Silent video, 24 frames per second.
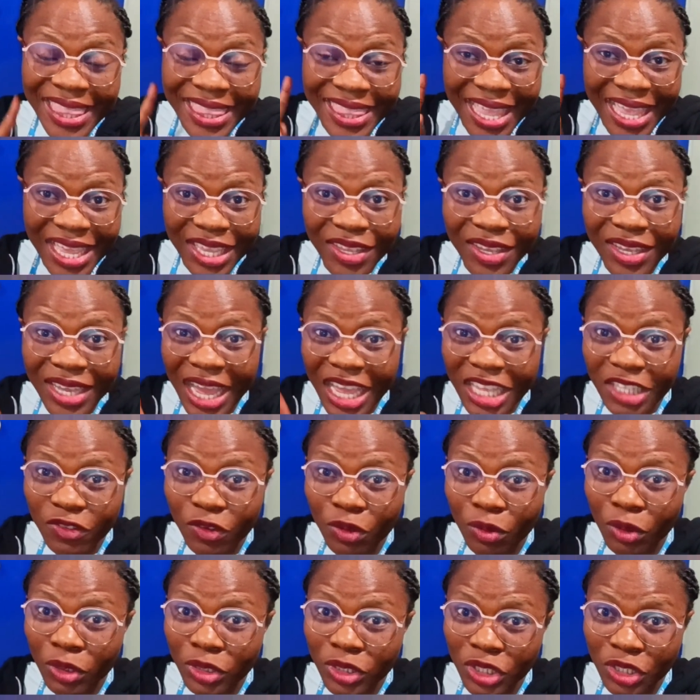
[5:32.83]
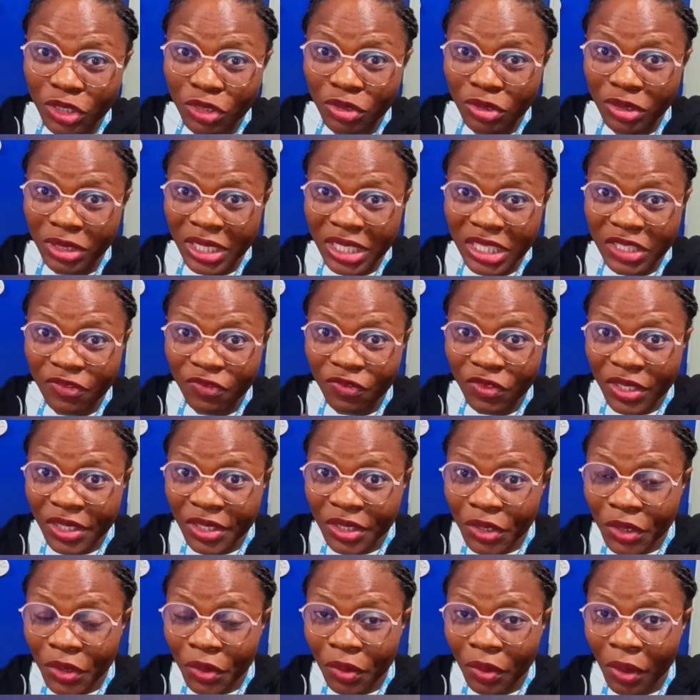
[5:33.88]
Thank you guys for watching today's
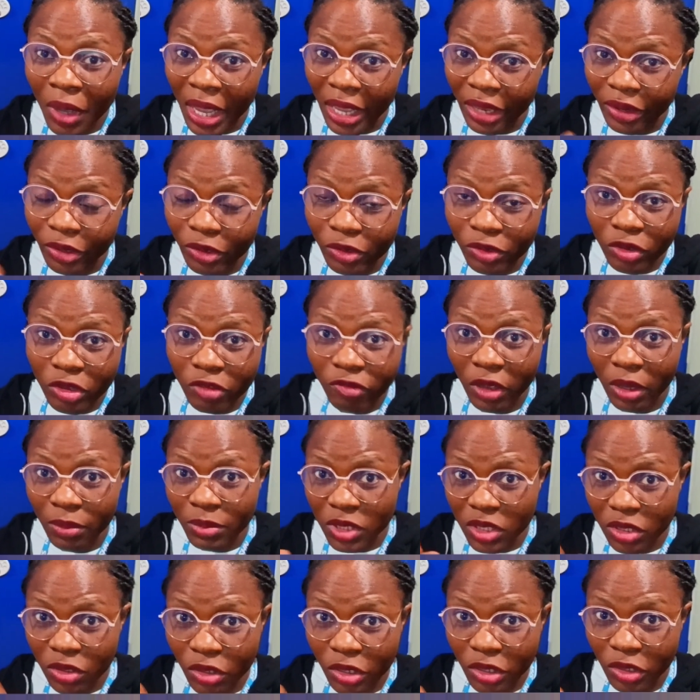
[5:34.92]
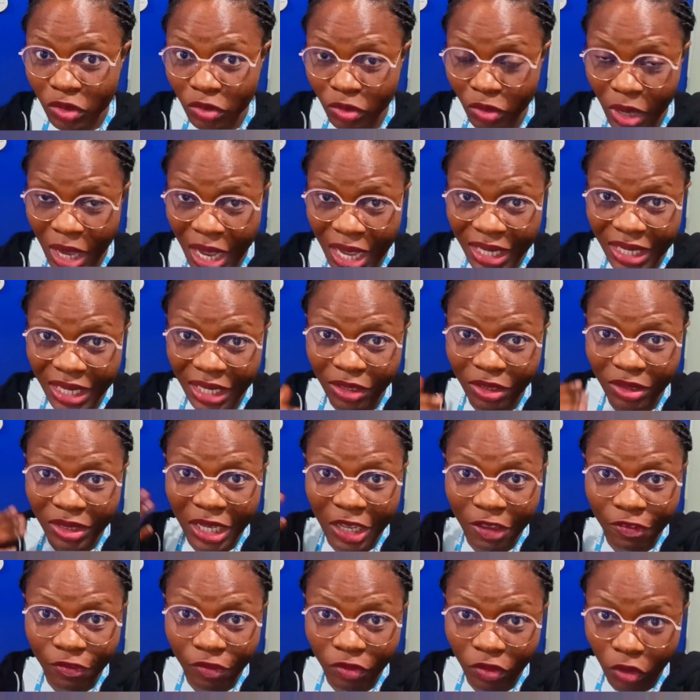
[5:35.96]
video. I don't know if I'm still going to add
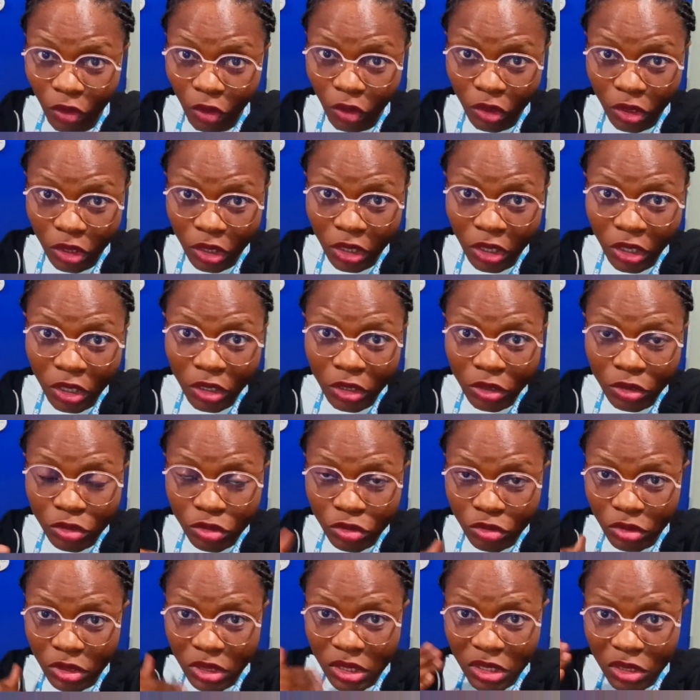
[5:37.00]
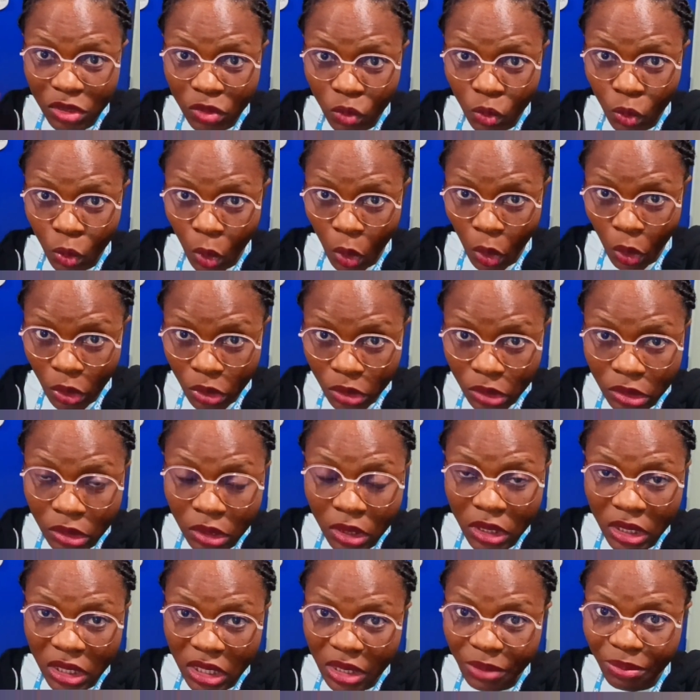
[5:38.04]
another vlog to this one.
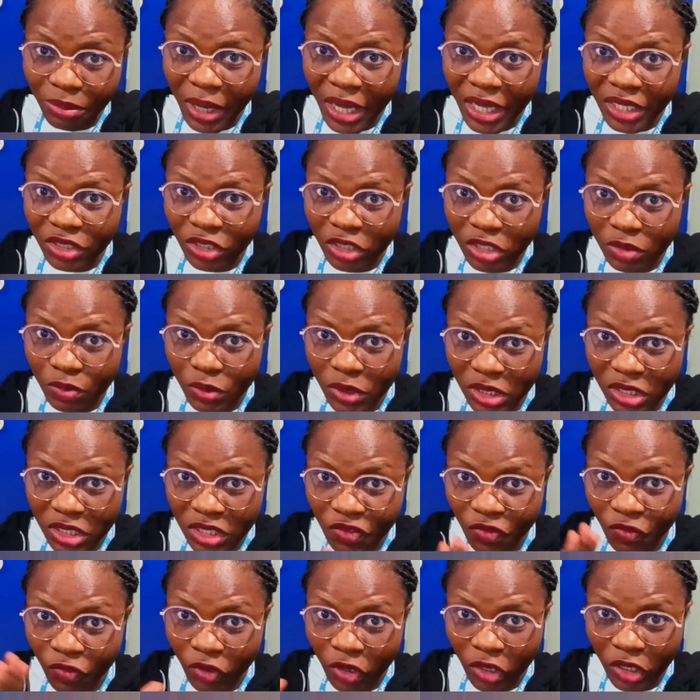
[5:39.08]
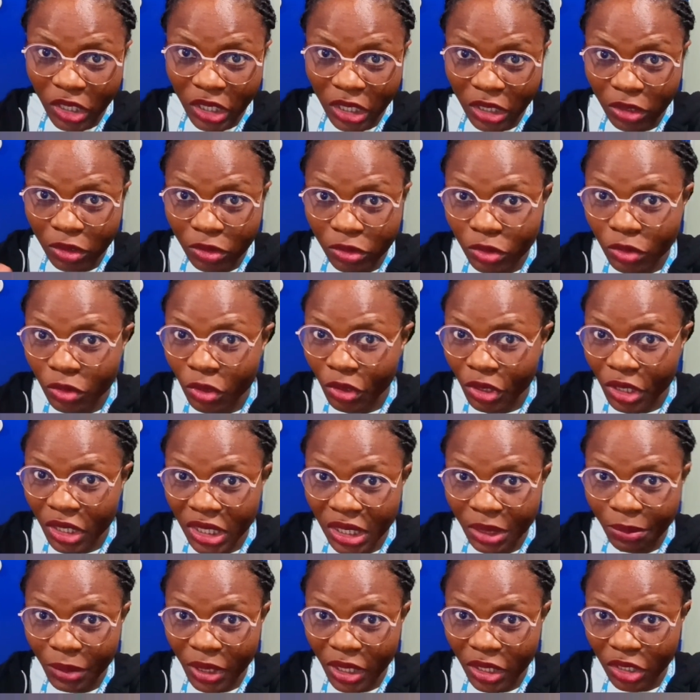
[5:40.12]
It might just be this vlog alone
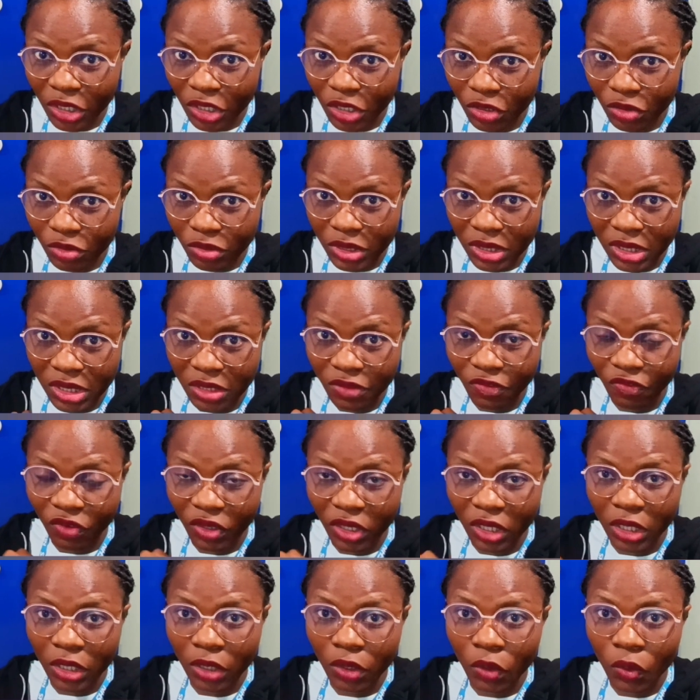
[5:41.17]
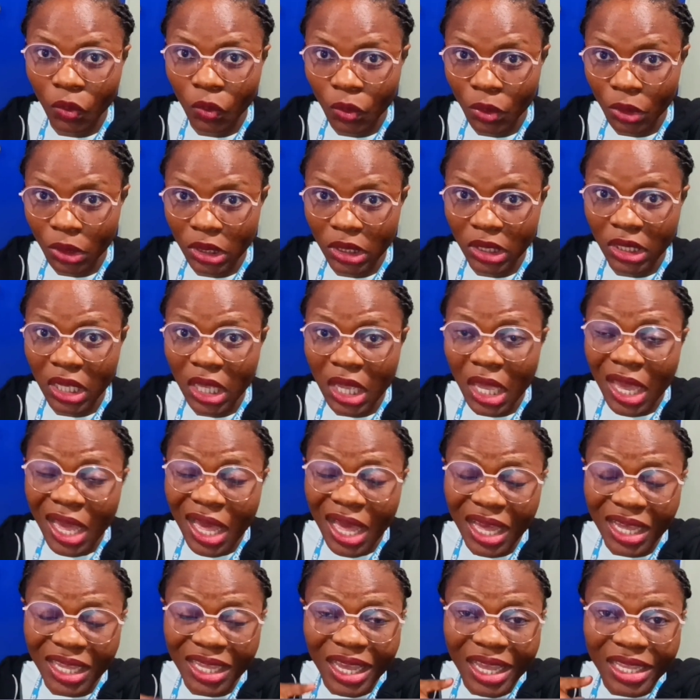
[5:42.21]
talking about QC failure only.
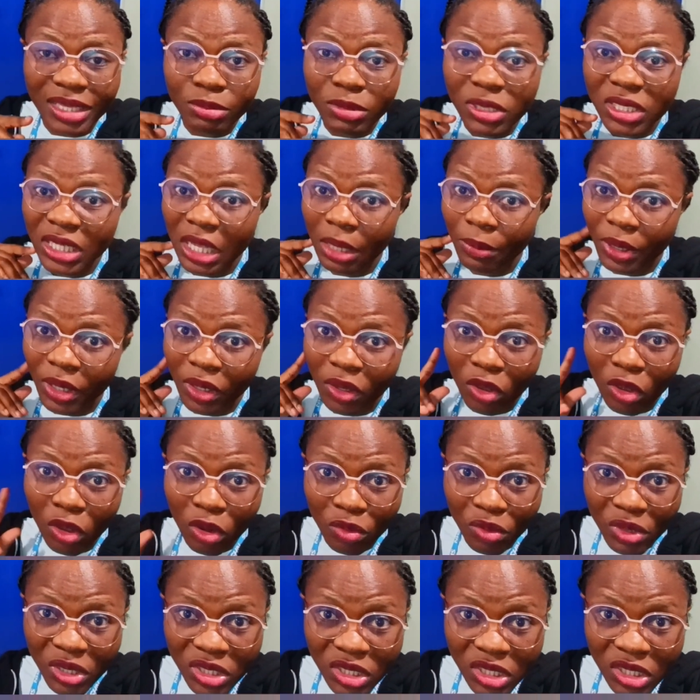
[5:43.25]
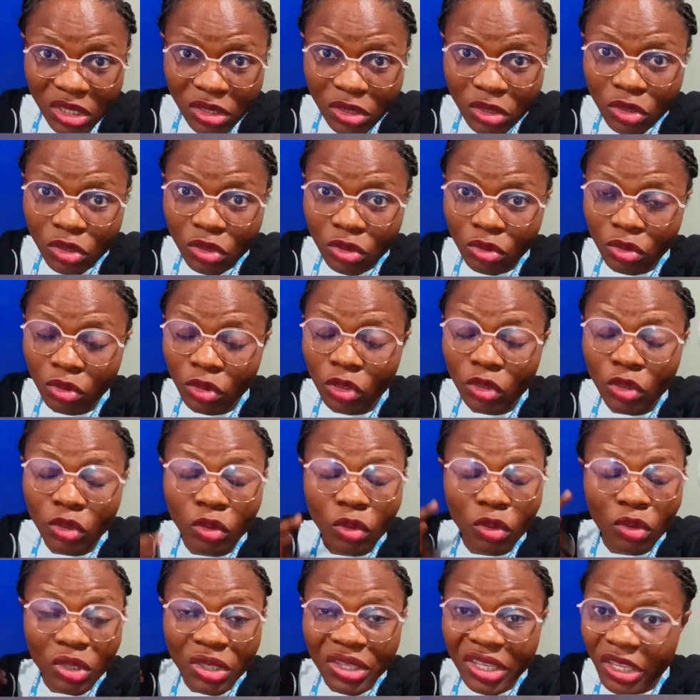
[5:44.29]
And guys, please, I'm encouraging you,
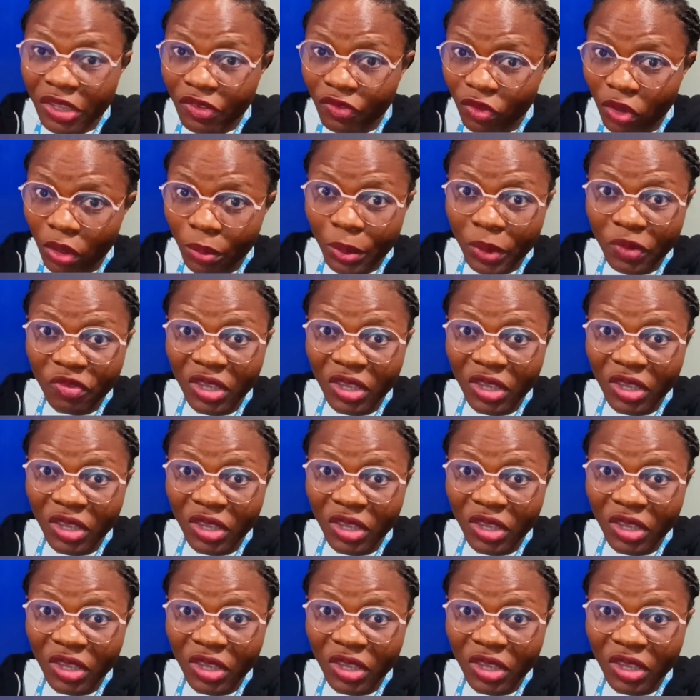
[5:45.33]
don't give up.